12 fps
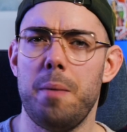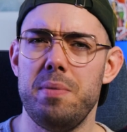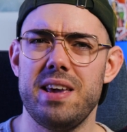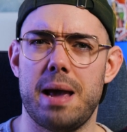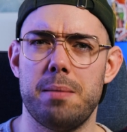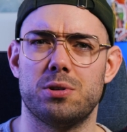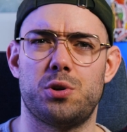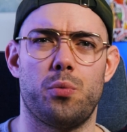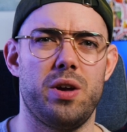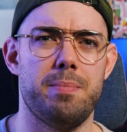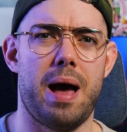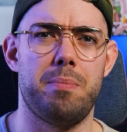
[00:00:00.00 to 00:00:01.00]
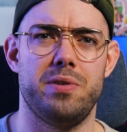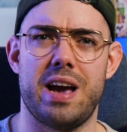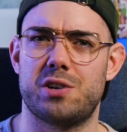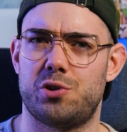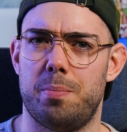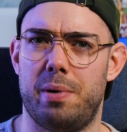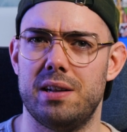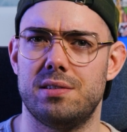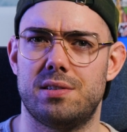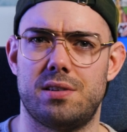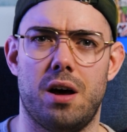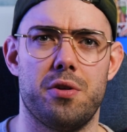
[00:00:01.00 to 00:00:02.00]
Not being able to remap the extra
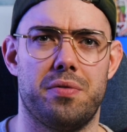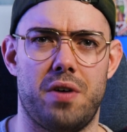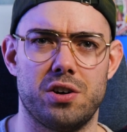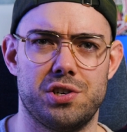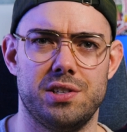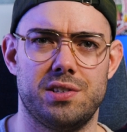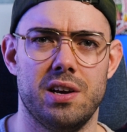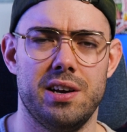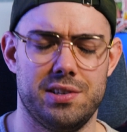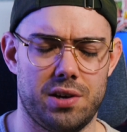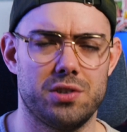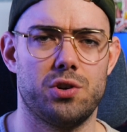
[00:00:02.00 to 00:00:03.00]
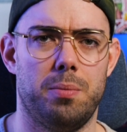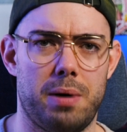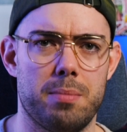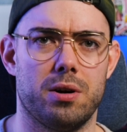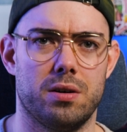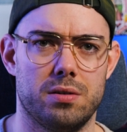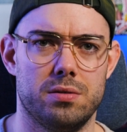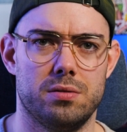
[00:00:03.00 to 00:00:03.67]
buttons to other functions is also a bummer.